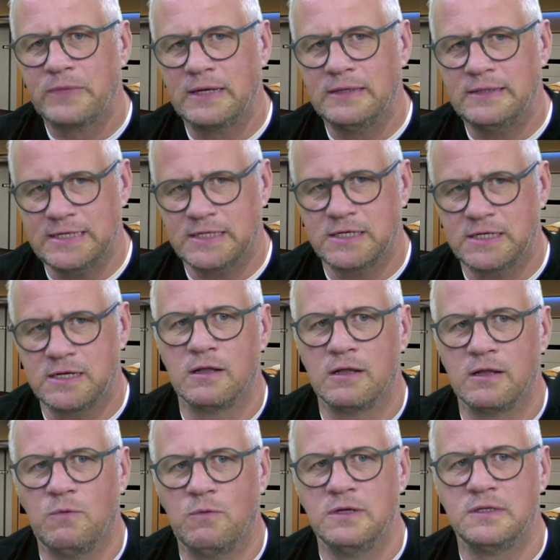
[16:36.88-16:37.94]
discard
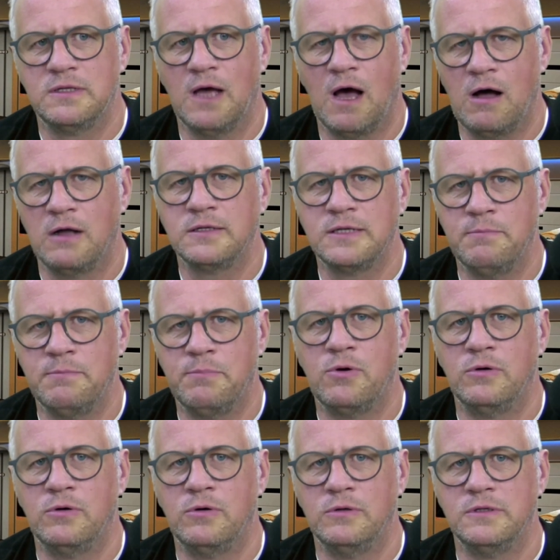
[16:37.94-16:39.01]
the ones that aren't
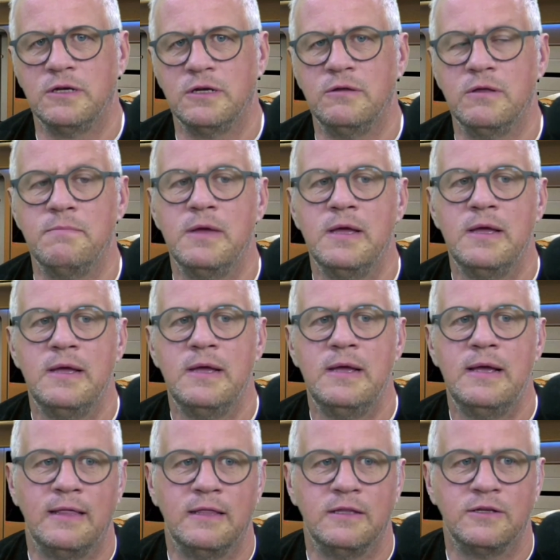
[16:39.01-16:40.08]
important to them.
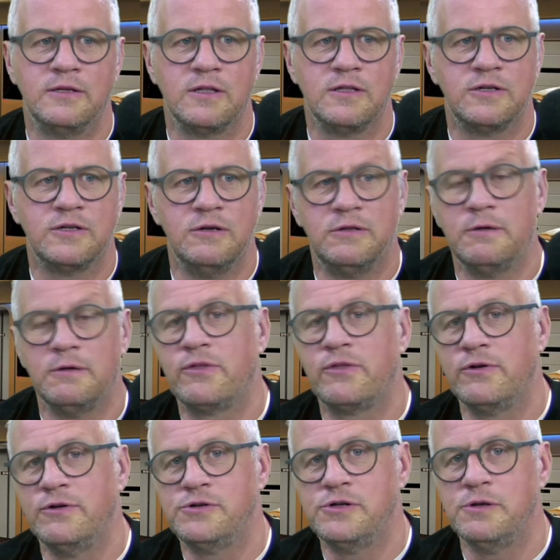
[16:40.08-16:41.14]
And then there's others who do it
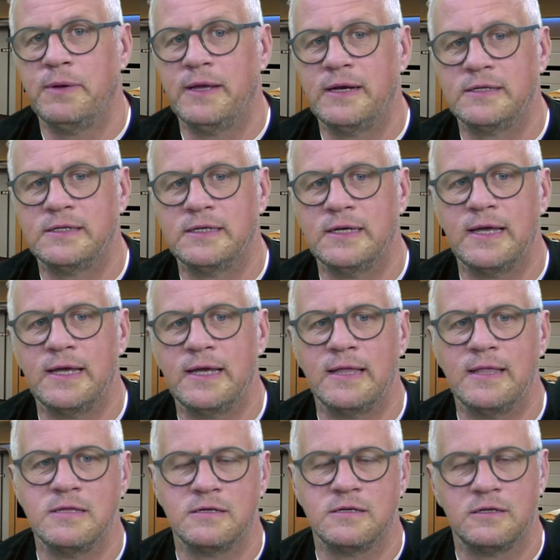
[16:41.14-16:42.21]
through stupidity. And
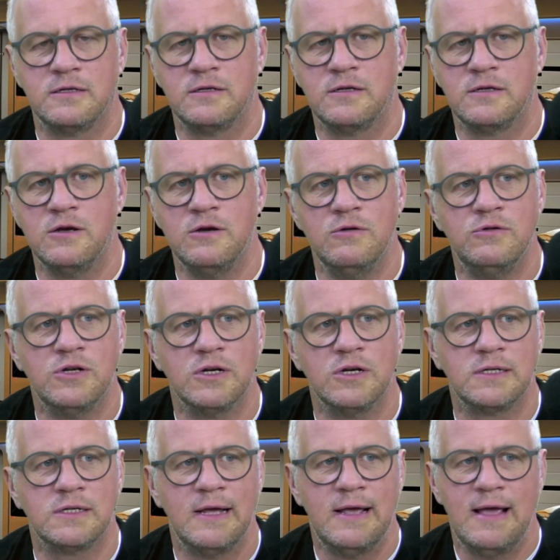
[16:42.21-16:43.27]
then there's others who
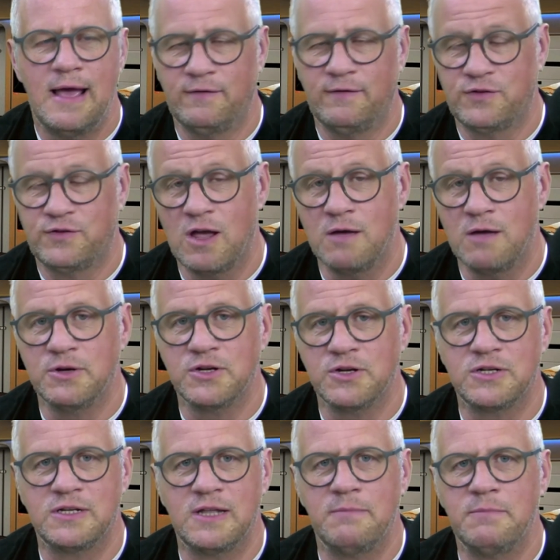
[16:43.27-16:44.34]
just have so much
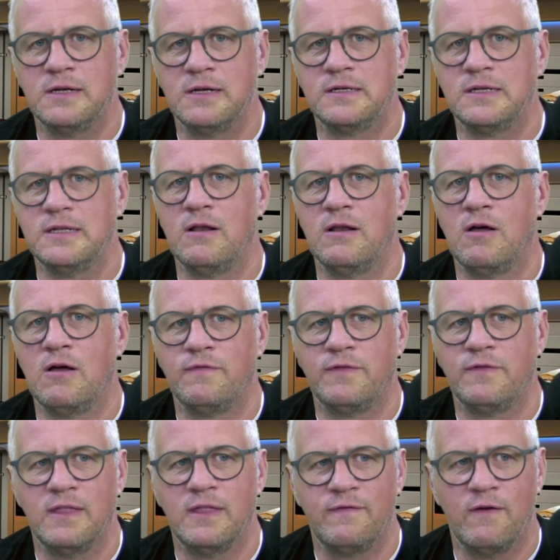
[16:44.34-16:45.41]
stimulus in their life
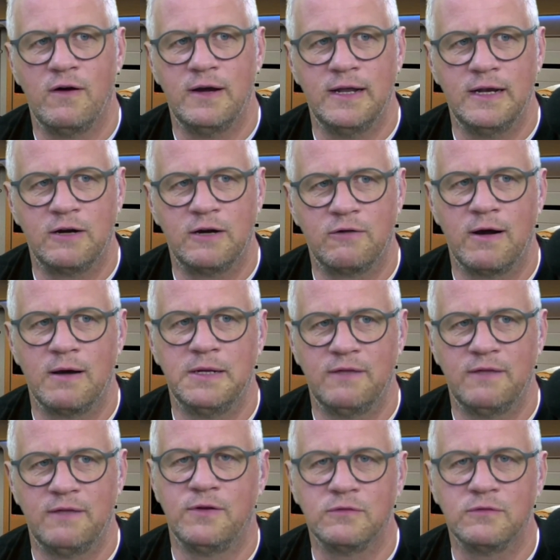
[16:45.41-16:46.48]
that they find it incredibly
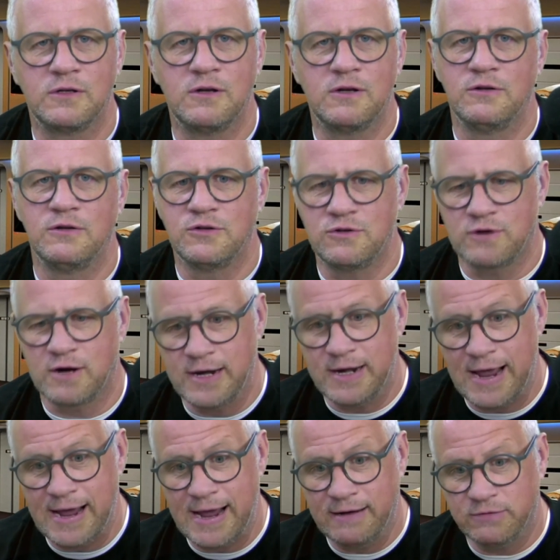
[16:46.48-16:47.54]
difficult to concentrate
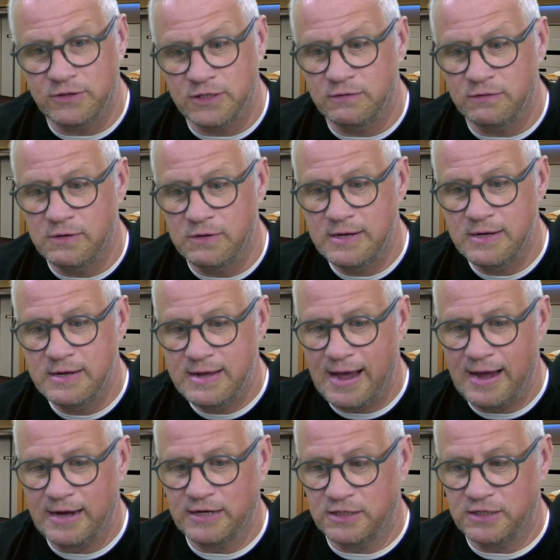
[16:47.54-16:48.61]
and how to
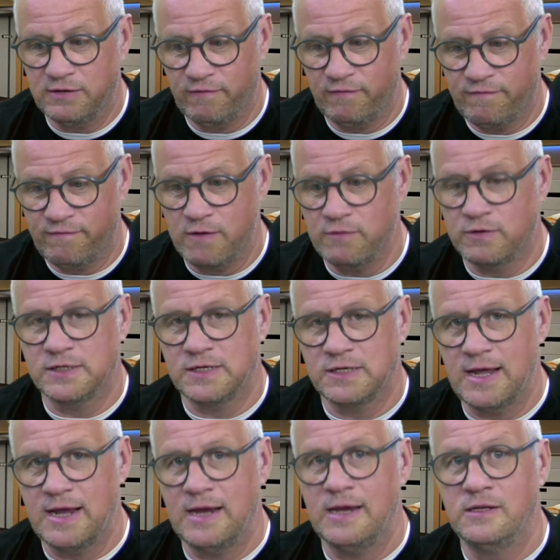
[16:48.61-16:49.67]
actually focus
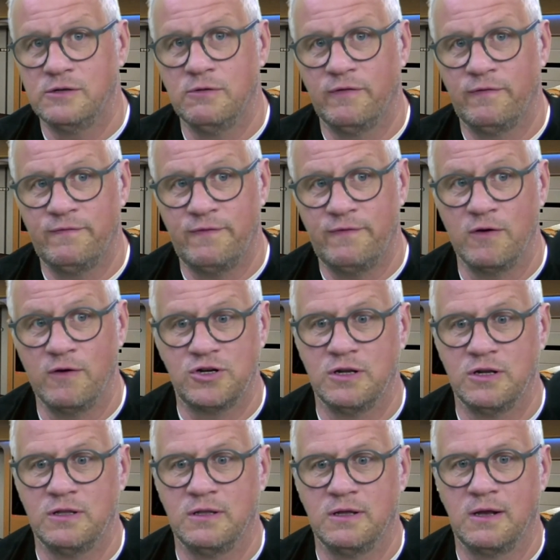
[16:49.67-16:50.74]
it into a
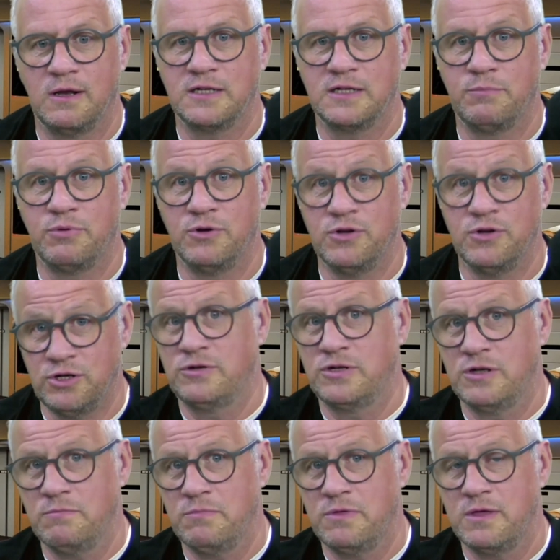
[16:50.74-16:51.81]
function that will actually produce
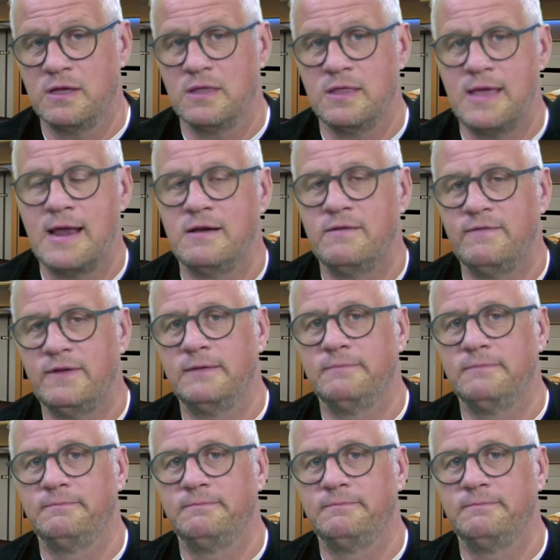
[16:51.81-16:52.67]
something at the end of it.